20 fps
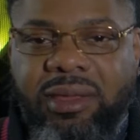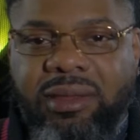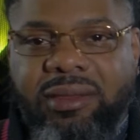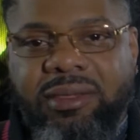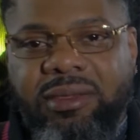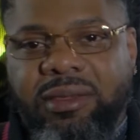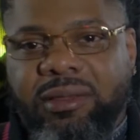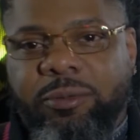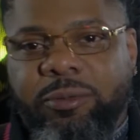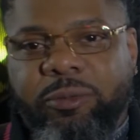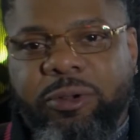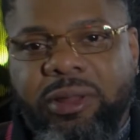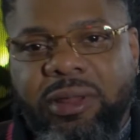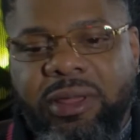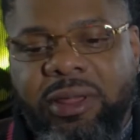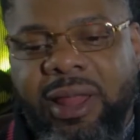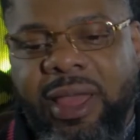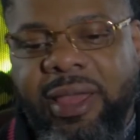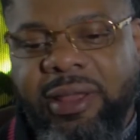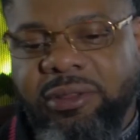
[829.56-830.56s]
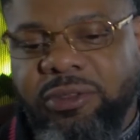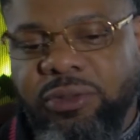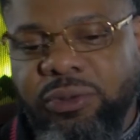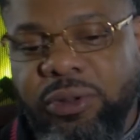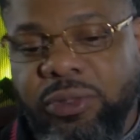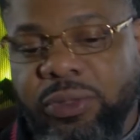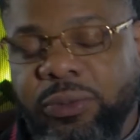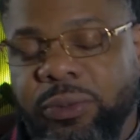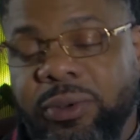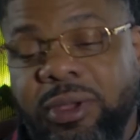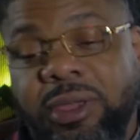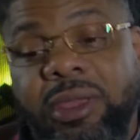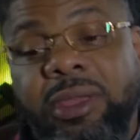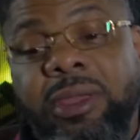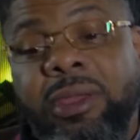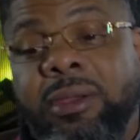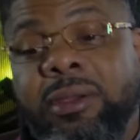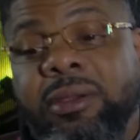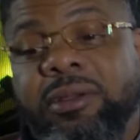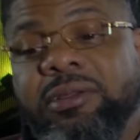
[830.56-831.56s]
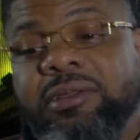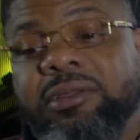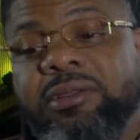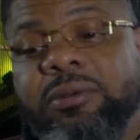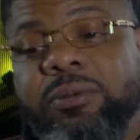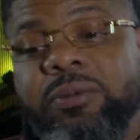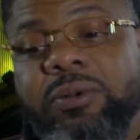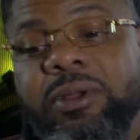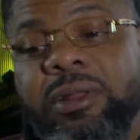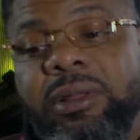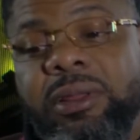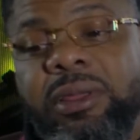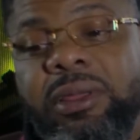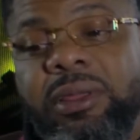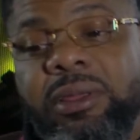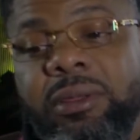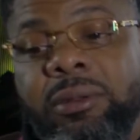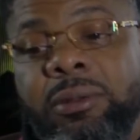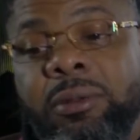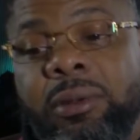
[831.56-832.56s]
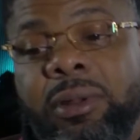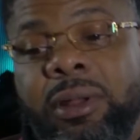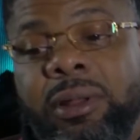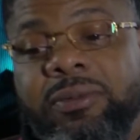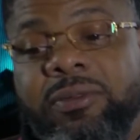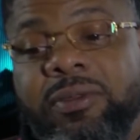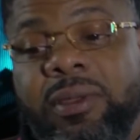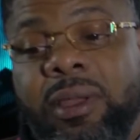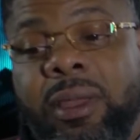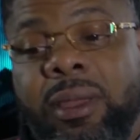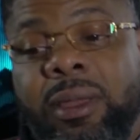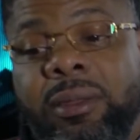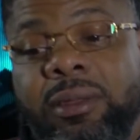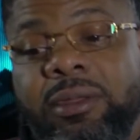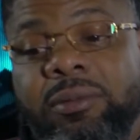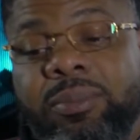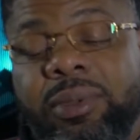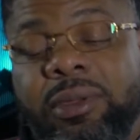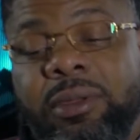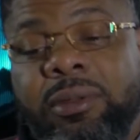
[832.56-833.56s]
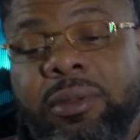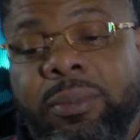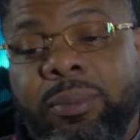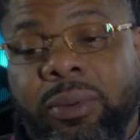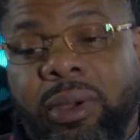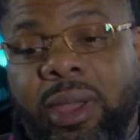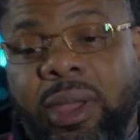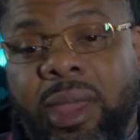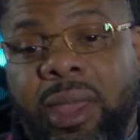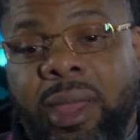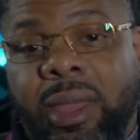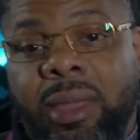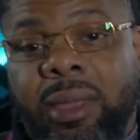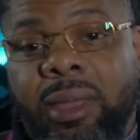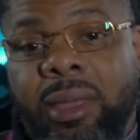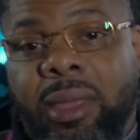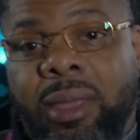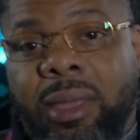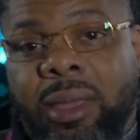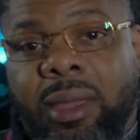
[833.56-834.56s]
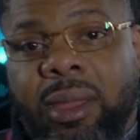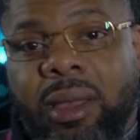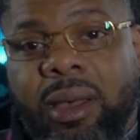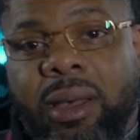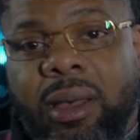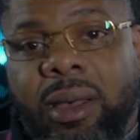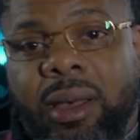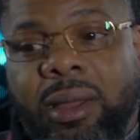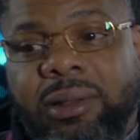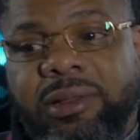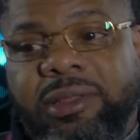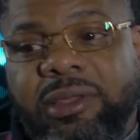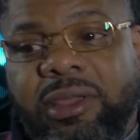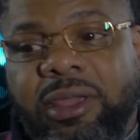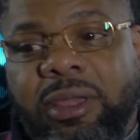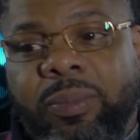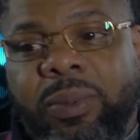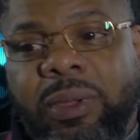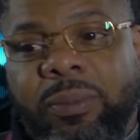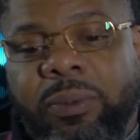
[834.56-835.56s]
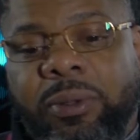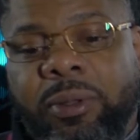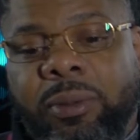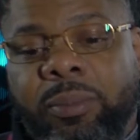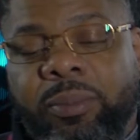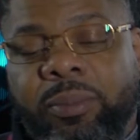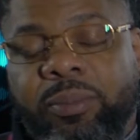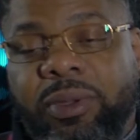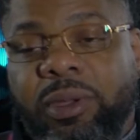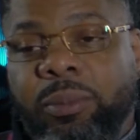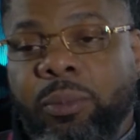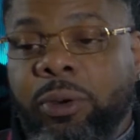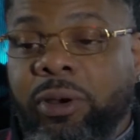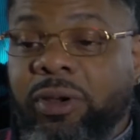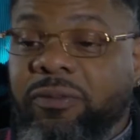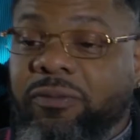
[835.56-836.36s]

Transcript: it took really like two to three years to really, you know what I'm saying, to build a brand, uh, to get people to be more